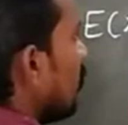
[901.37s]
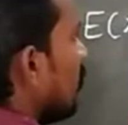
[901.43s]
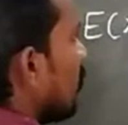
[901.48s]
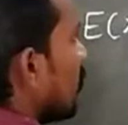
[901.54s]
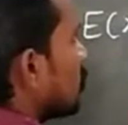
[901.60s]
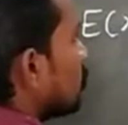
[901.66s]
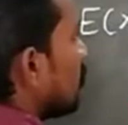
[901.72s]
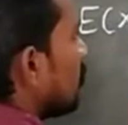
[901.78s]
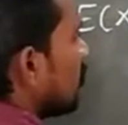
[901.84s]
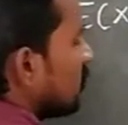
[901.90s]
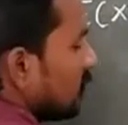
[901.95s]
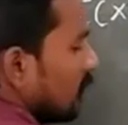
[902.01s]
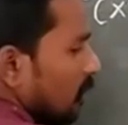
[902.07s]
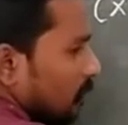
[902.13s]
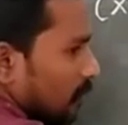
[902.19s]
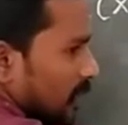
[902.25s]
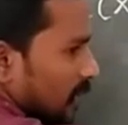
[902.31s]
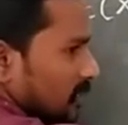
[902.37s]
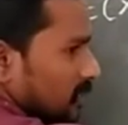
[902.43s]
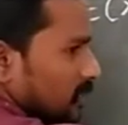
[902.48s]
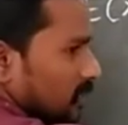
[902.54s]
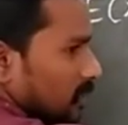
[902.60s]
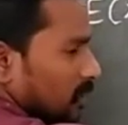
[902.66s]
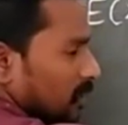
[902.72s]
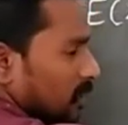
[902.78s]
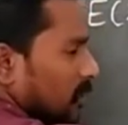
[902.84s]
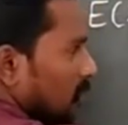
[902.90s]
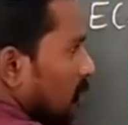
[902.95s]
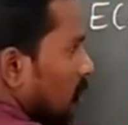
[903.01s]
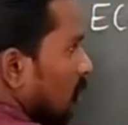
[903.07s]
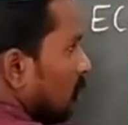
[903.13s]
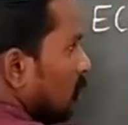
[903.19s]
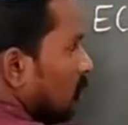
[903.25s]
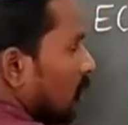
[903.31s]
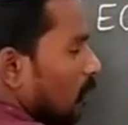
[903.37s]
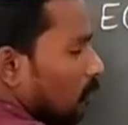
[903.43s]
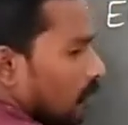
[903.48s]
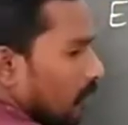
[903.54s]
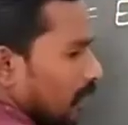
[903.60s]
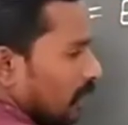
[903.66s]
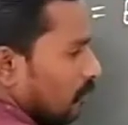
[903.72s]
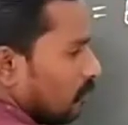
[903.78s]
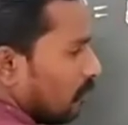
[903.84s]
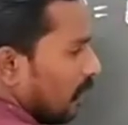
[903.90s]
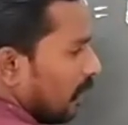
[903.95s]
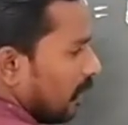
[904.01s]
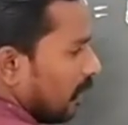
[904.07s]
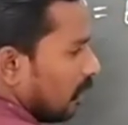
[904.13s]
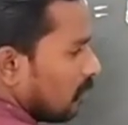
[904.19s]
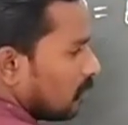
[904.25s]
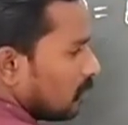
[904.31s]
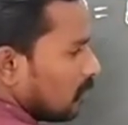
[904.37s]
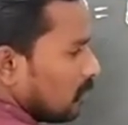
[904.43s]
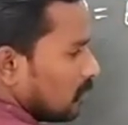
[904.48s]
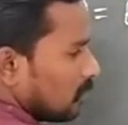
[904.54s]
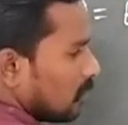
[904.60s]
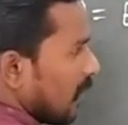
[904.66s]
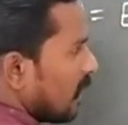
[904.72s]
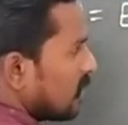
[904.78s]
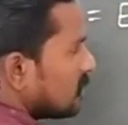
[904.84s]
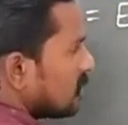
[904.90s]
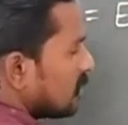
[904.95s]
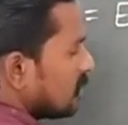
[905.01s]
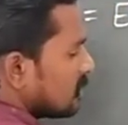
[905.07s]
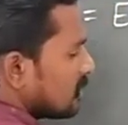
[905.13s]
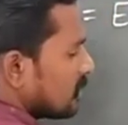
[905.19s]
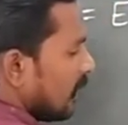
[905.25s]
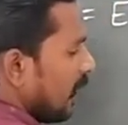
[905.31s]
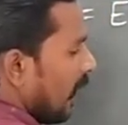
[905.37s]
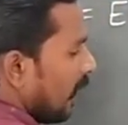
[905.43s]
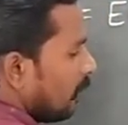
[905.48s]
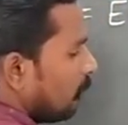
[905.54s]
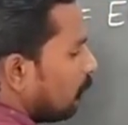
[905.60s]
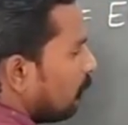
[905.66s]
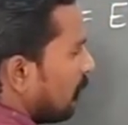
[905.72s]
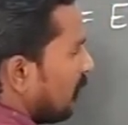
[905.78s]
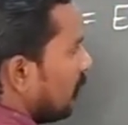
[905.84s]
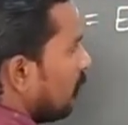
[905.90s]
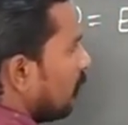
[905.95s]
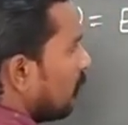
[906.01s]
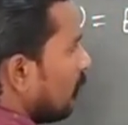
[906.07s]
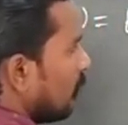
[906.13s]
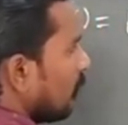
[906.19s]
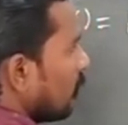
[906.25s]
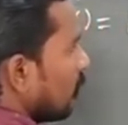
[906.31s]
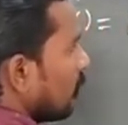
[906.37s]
expectation of x. Now only find out the answer is NP,